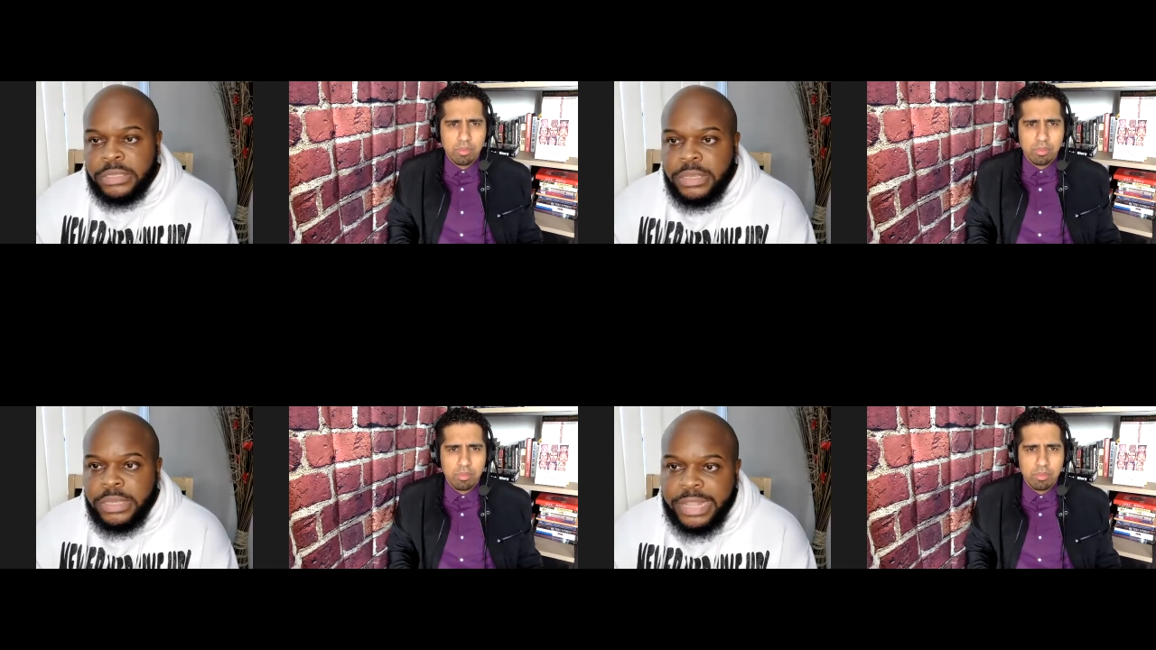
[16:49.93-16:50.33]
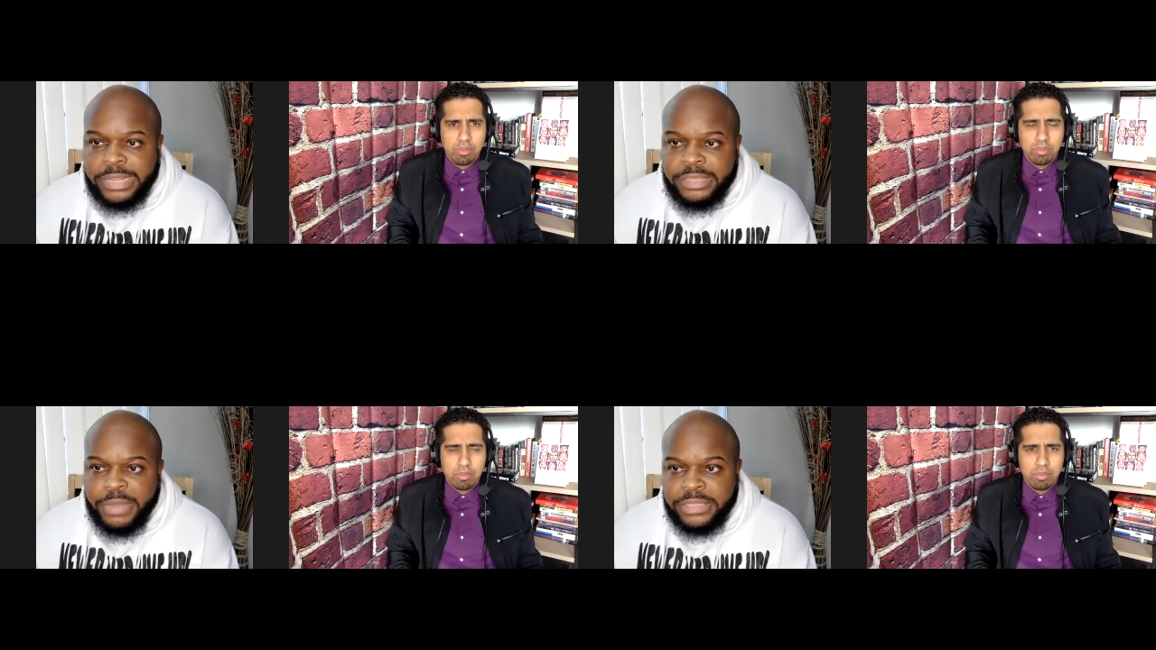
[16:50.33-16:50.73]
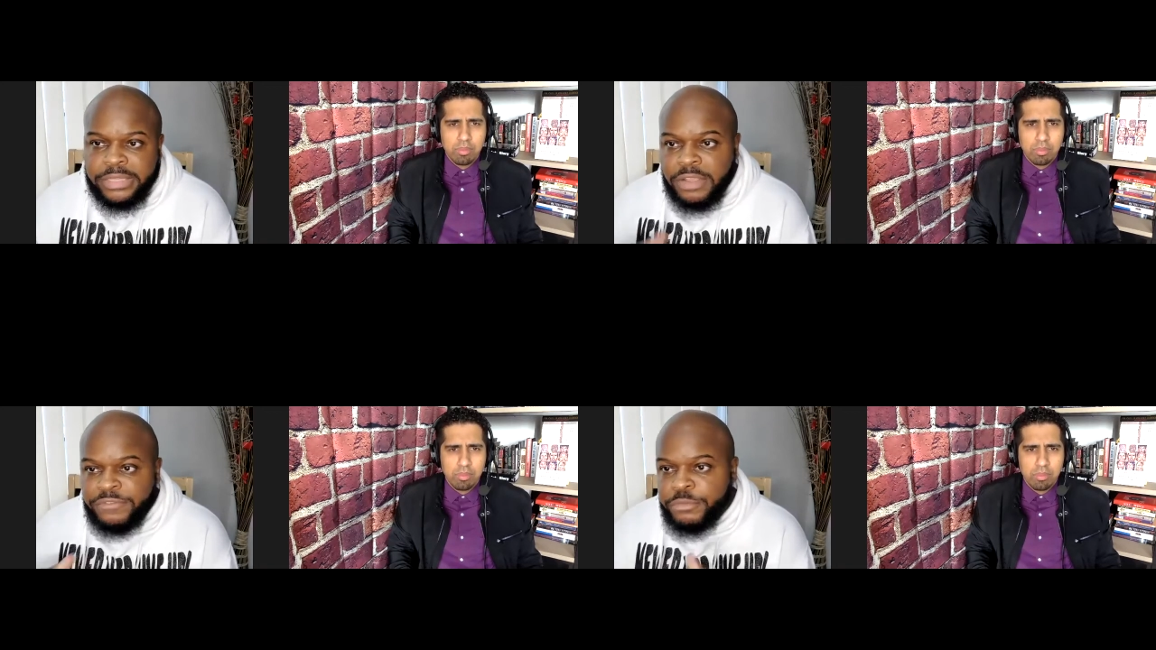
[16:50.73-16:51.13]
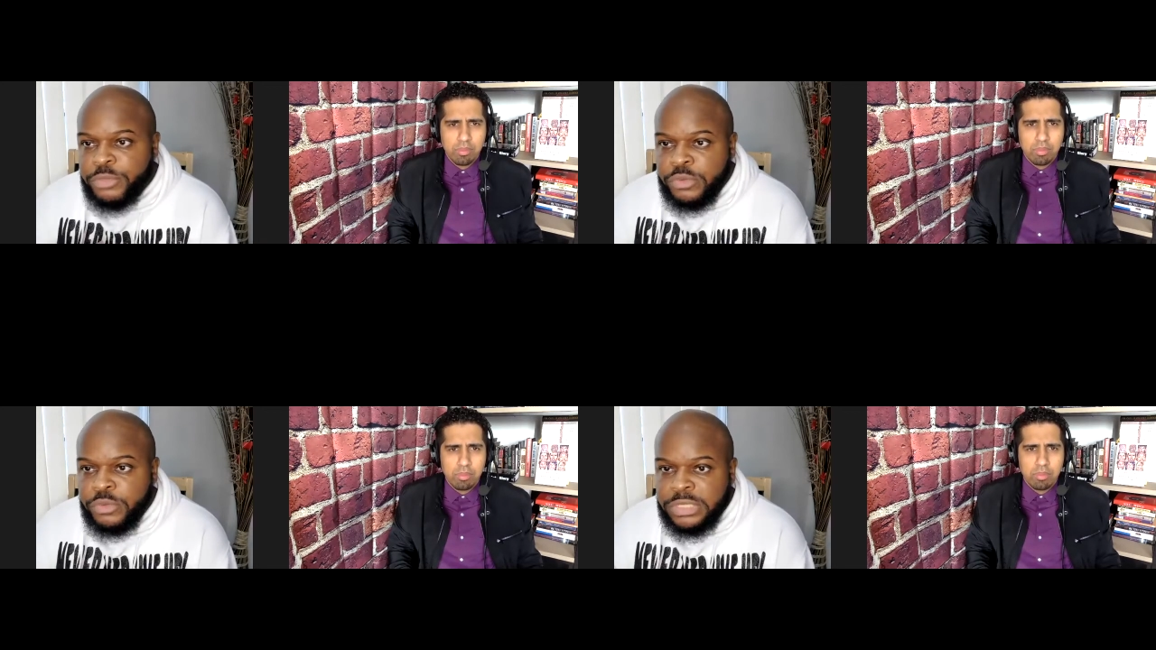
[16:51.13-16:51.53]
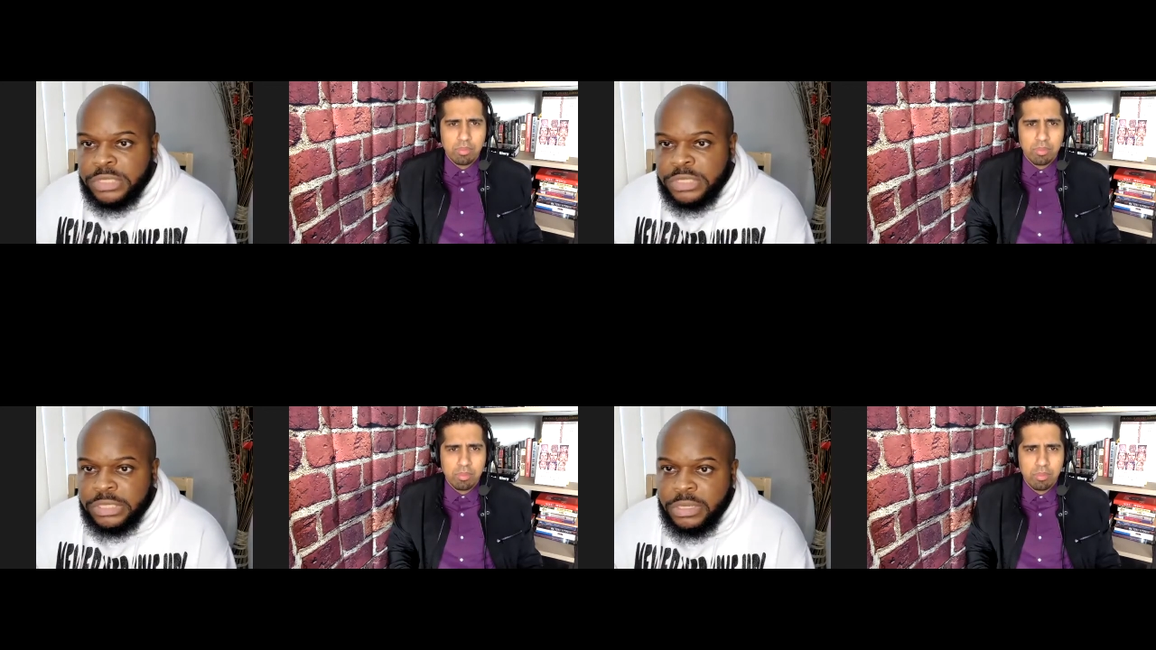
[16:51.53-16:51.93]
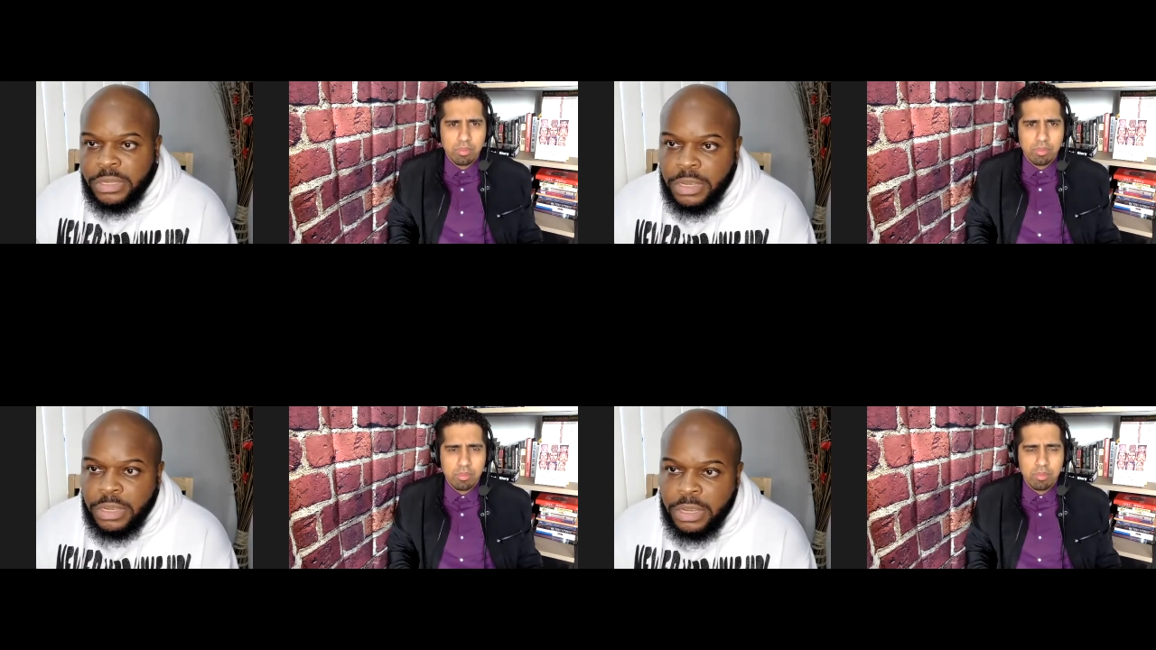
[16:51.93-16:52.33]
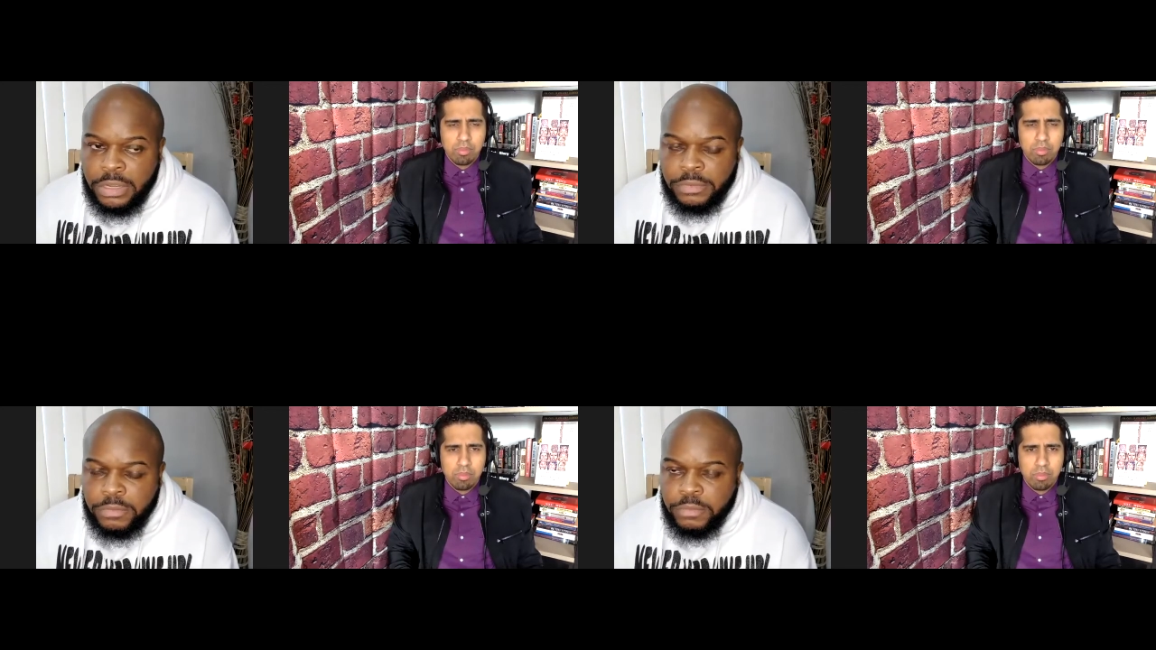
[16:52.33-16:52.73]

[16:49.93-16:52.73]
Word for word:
Speaker 1: and I get my love for music um,